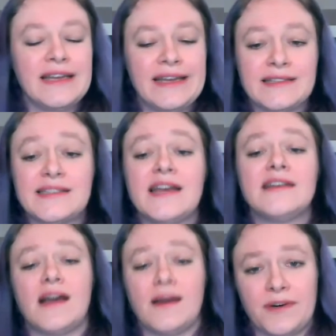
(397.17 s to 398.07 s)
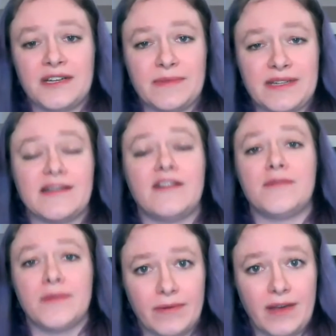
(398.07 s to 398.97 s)
Instead, I wind myself
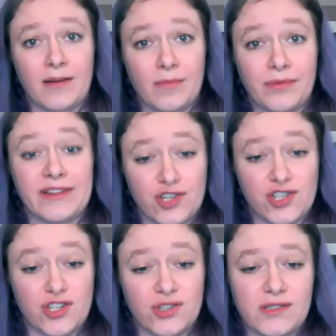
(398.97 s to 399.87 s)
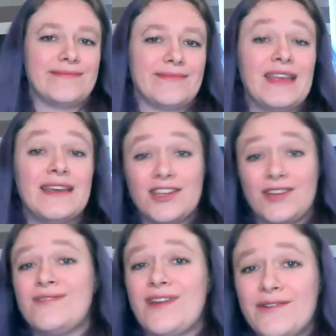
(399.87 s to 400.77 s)
up with shoulds. You
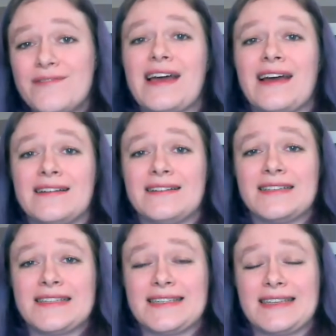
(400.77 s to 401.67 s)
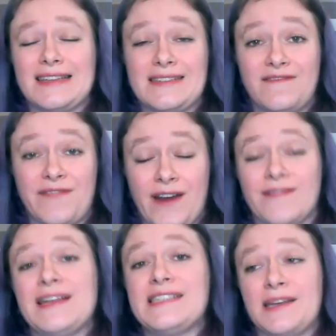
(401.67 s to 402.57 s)
know, that's
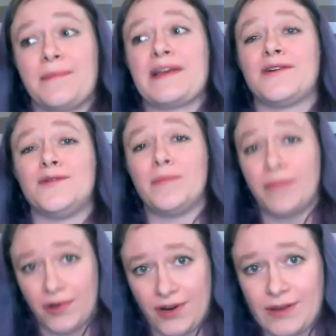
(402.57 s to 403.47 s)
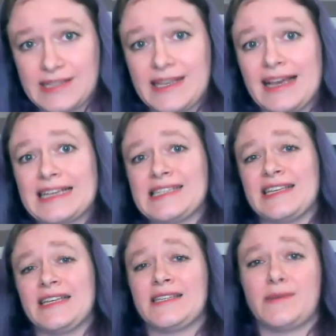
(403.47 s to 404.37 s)
very typical
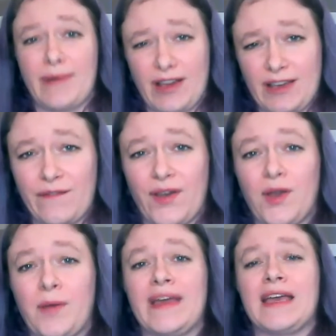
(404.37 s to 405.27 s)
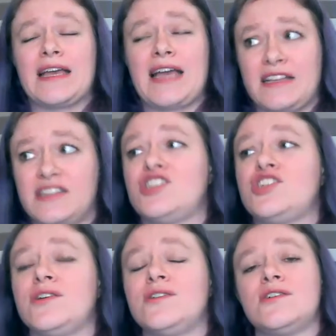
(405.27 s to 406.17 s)
monosexist, biphobic
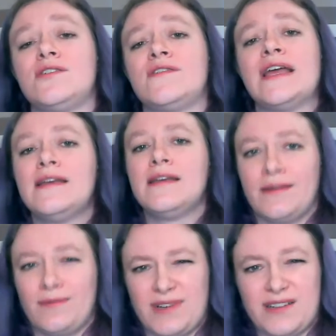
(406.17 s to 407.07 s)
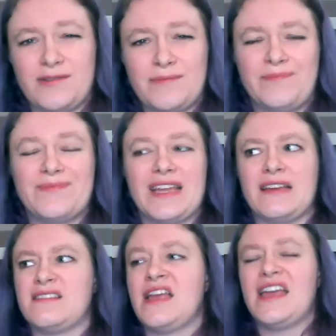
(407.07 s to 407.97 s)
attitude of, well,
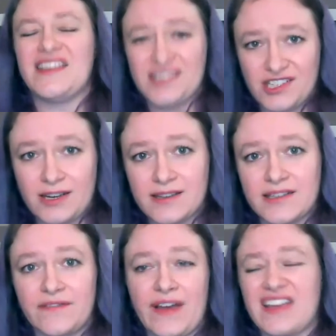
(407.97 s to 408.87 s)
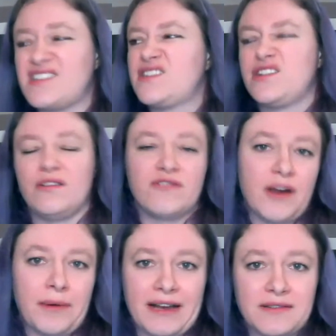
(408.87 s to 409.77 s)
it's just a phase. You'll
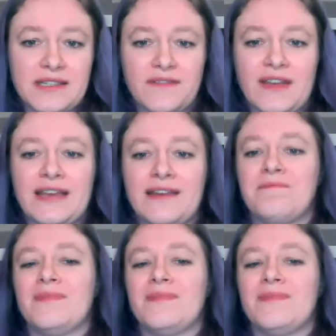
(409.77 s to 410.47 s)
grow out of it.